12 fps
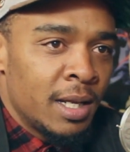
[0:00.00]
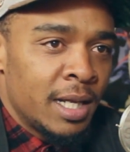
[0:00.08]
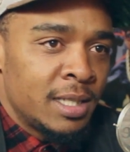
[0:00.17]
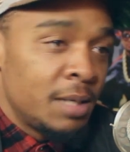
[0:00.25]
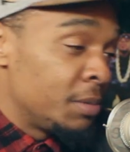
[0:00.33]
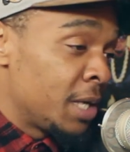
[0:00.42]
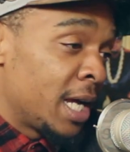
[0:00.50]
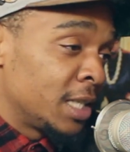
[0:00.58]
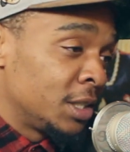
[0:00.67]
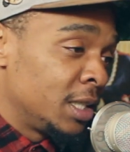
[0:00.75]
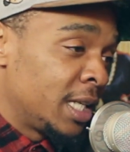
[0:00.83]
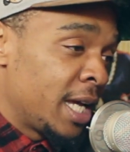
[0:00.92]
They seem to
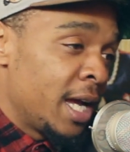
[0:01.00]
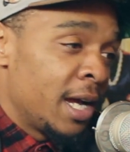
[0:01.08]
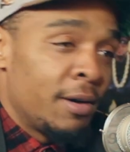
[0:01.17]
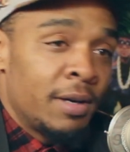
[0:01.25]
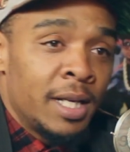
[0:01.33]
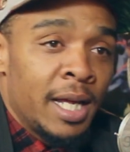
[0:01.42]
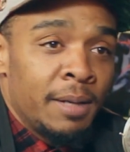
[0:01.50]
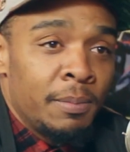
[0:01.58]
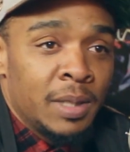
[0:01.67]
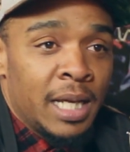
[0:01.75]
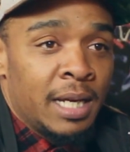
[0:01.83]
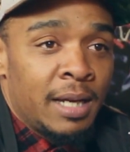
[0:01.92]
actually care, and they
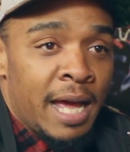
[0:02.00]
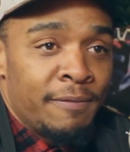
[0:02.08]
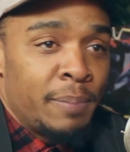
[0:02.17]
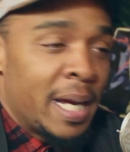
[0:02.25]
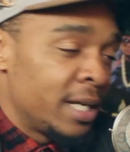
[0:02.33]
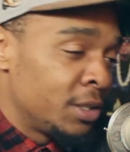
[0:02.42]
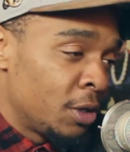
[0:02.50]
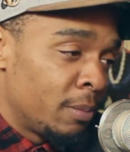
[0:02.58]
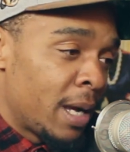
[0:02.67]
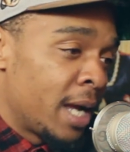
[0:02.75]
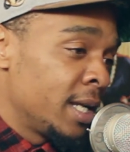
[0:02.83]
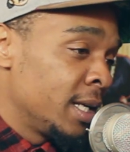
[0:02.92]
have banter
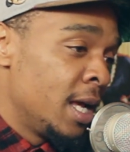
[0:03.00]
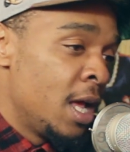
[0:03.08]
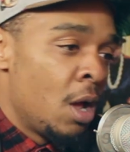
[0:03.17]
about it.